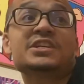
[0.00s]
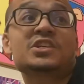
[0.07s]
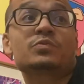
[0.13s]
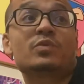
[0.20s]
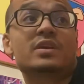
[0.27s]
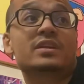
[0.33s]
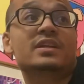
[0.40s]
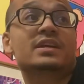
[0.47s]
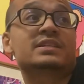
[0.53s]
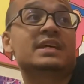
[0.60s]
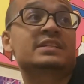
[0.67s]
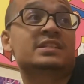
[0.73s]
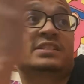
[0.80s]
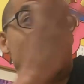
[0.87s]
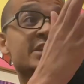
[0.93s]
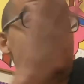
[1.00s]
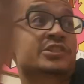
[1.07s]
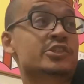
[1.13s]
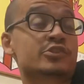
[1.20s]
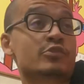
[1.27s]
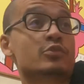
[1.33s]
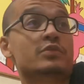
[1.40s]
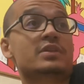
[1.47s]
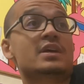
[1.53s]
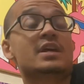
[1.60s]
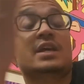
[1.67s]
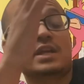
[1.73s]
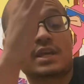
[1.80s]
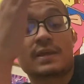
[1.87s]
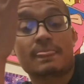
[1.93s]
just what it is. That's just that's just the truth.
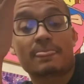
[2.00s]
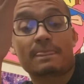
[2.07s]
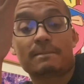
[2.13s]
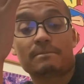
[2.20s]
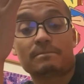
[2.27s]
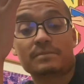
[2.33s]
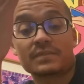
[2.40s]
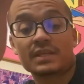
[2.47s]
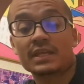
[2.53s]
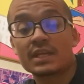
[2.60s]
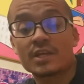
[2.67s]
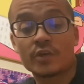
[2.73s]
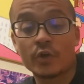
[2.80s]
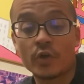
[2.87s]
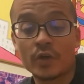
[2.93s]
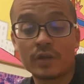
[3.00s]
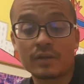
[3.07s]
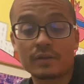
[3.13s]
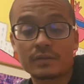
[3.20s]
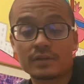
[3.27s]
He could,